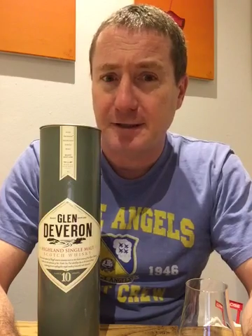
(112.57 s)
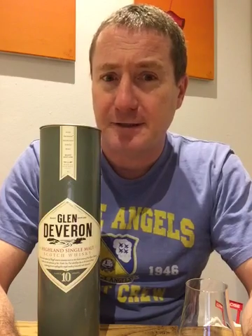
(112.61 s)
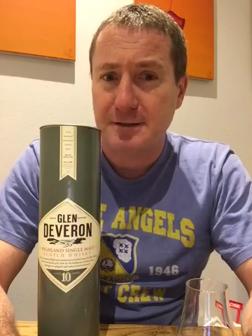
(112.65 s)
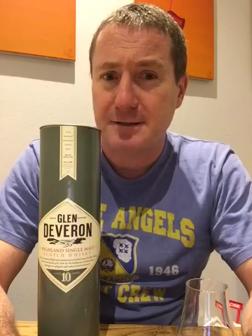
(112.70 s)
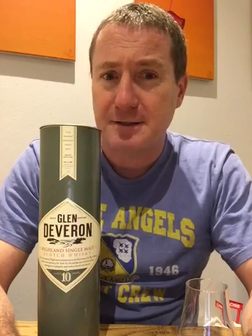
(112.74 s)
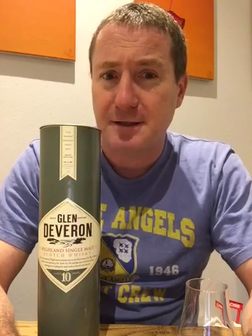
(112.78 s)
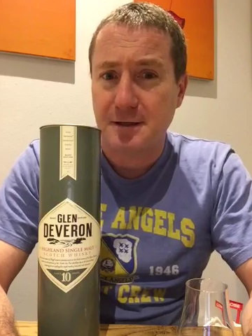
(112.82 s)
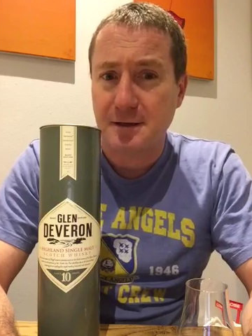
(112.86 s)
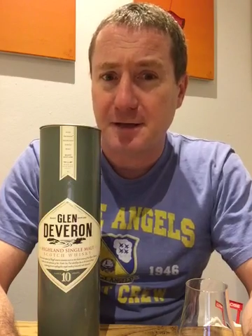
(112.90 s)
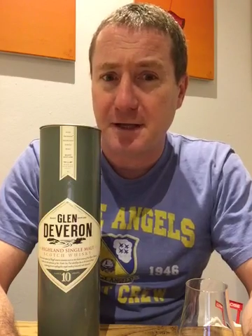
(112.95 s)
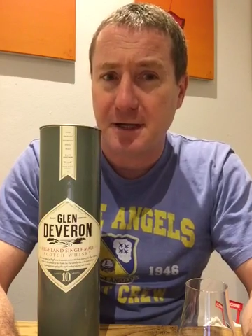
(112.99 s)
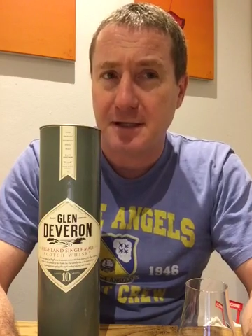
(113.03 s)

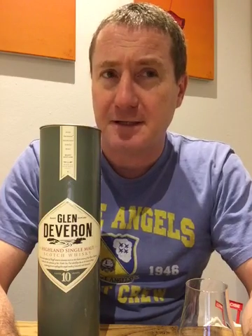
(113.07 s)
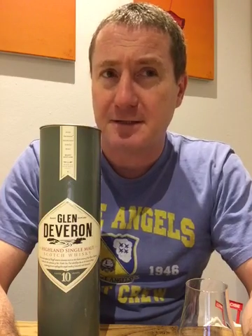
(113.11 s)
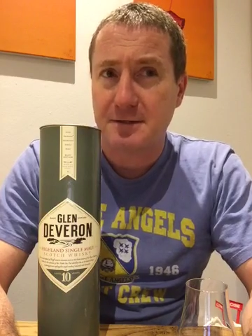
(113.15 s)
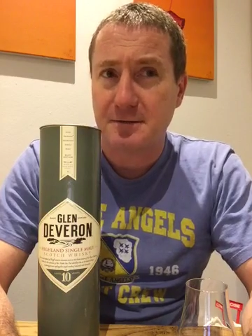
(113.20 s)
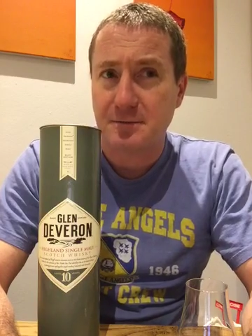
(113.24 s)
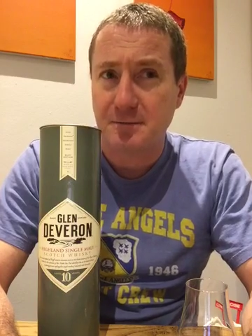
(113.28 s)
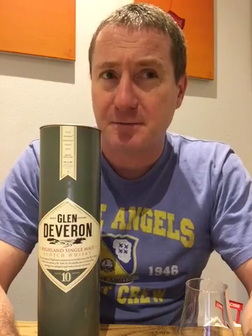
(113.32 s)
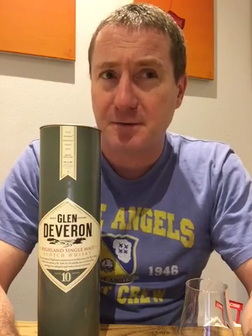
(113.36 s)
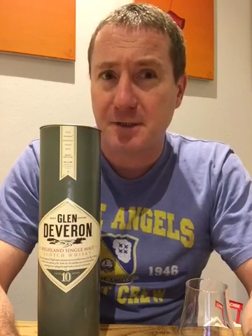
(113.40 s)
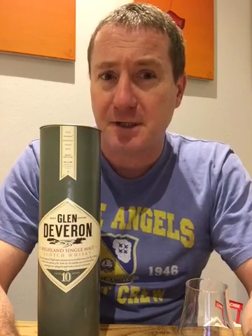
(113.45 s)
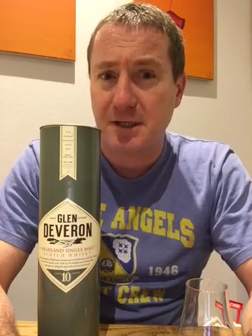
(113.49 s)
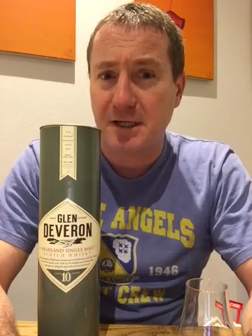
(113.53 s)
So that's
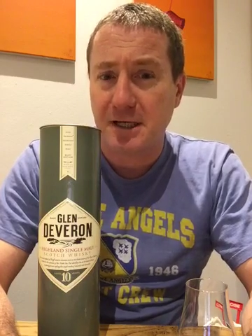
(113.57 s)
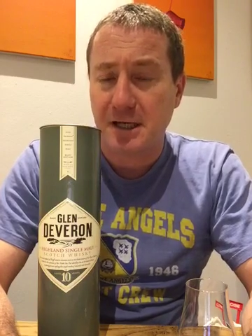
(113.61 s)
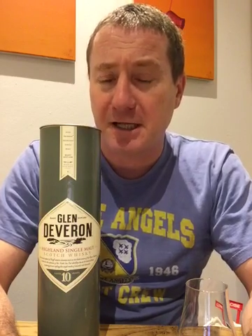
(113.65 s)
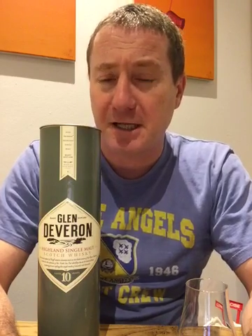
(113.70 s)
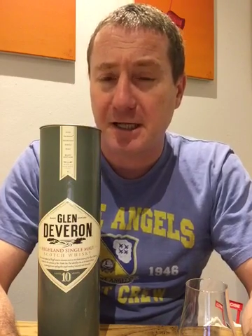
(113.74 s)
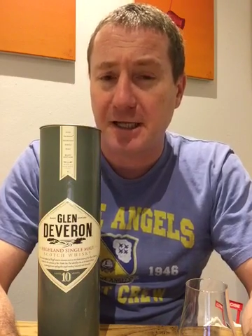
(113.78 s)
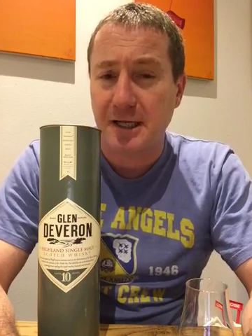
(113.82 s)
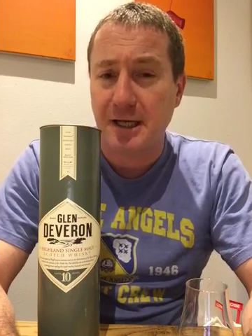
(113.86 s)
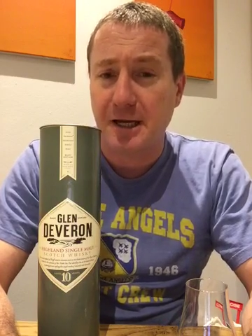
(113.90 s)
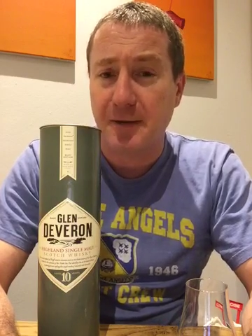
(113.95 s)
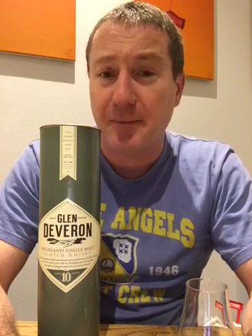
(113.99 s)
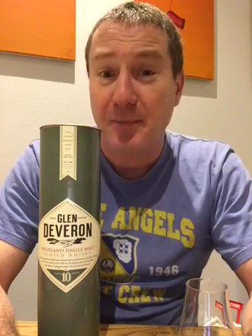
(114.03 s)
really
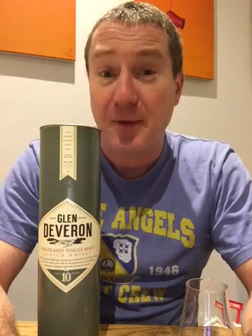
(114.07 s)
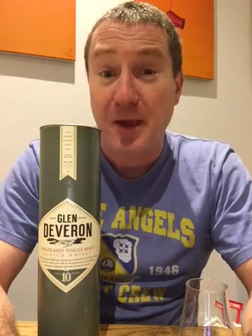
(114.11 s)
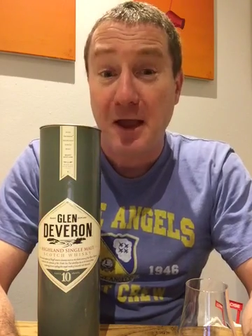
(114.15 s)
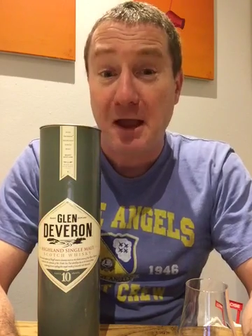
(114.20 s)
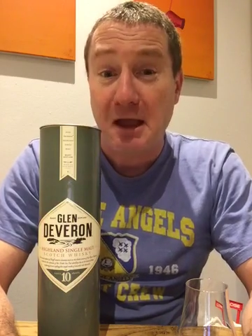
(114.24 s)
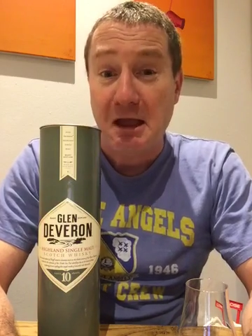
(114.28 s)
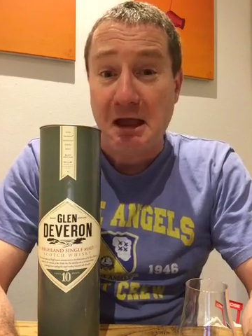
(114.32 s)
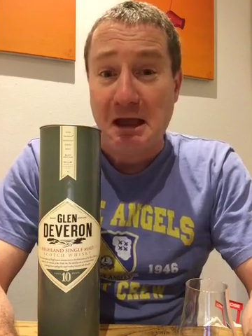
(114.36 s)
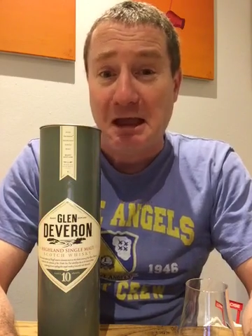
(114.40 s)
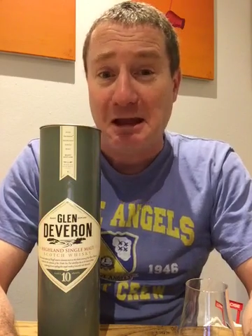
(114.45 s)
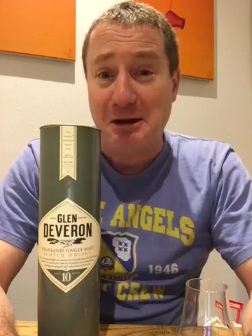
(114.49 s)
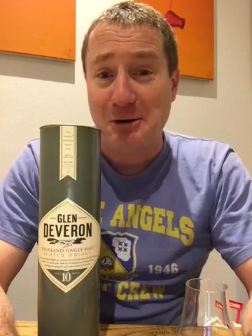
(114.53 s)
clear
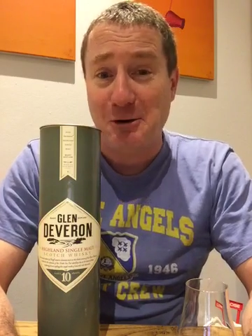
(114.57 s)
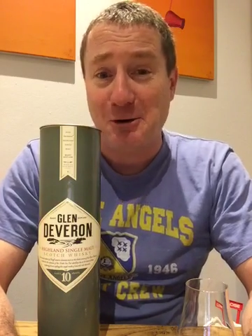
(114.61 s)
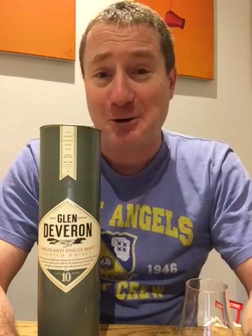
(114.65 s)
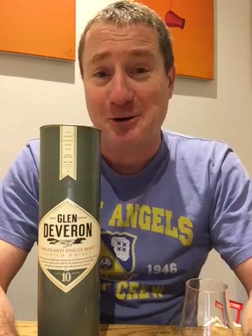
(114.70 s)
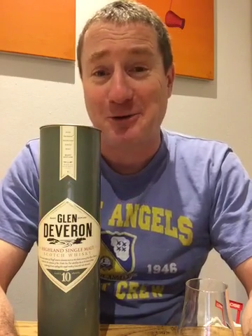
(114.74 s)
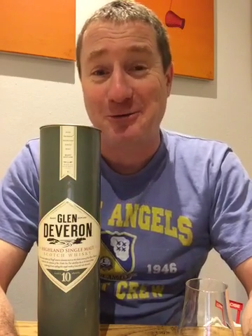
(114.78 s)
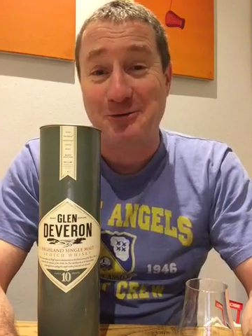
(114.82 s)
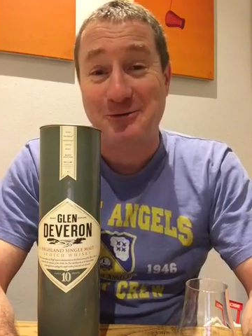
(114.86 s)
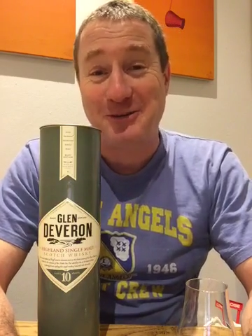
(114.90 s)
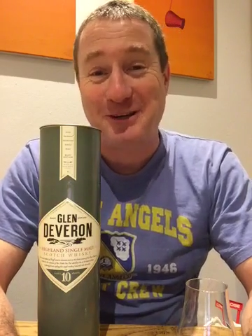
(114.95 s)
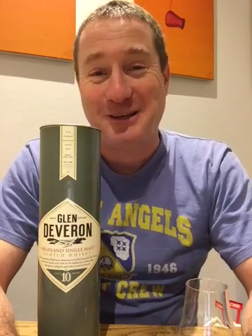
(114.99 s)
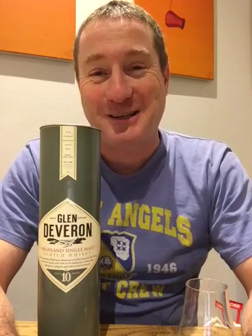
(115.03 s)
and not
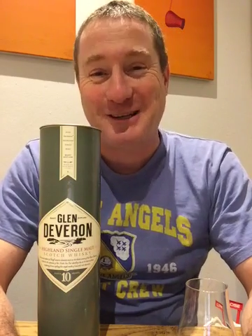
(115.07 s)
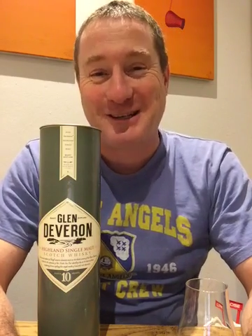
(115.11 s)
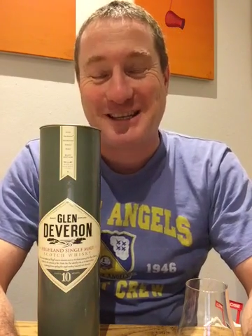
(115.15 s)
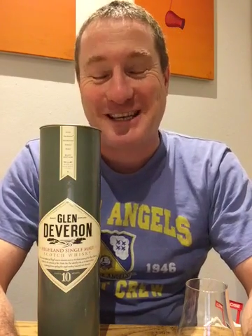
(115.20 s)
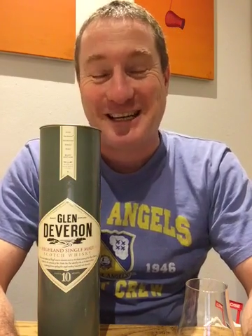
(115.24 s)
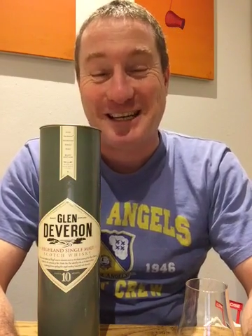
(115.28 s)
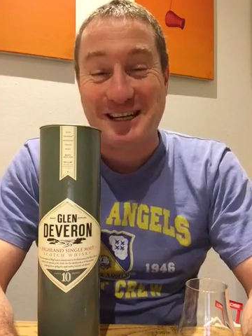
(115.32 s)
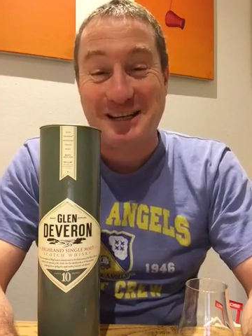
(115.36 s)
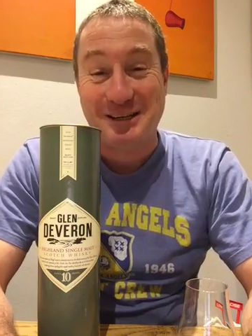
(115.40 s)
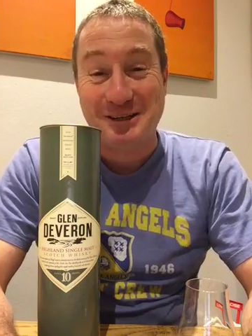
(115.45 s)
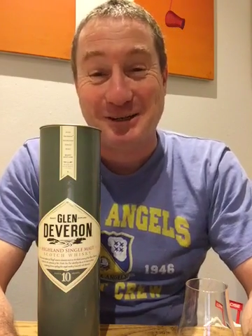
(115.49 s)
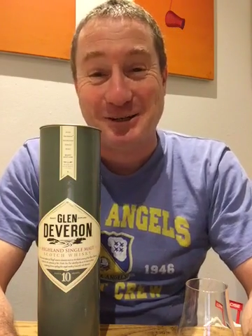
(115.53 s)

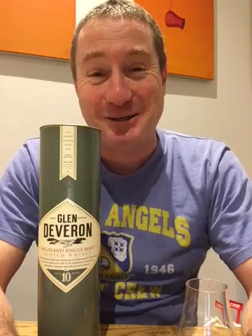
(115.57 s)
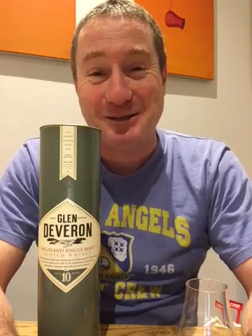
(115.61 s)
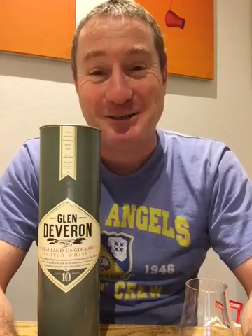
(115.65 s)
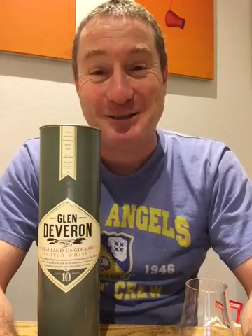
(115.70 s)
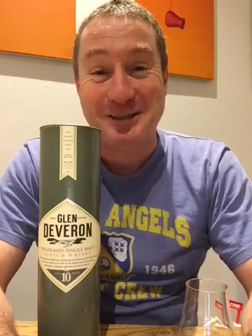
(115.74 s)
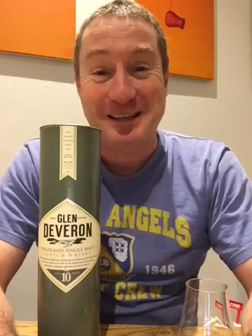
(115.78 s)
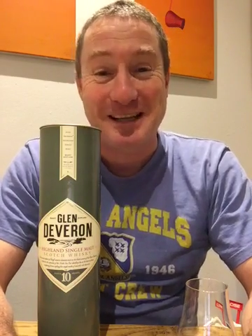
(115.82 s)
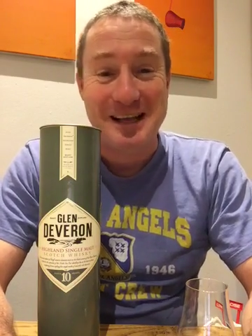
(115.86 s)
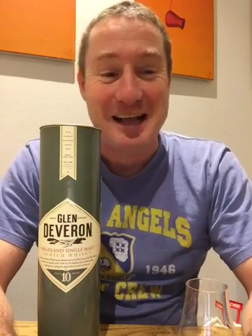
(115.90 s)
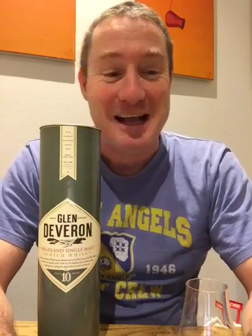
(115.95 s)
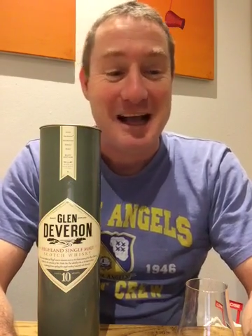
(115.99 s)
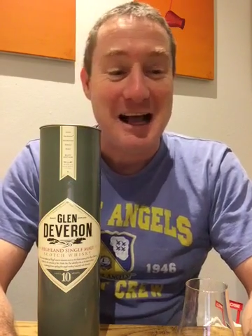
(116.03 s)
confusing at all.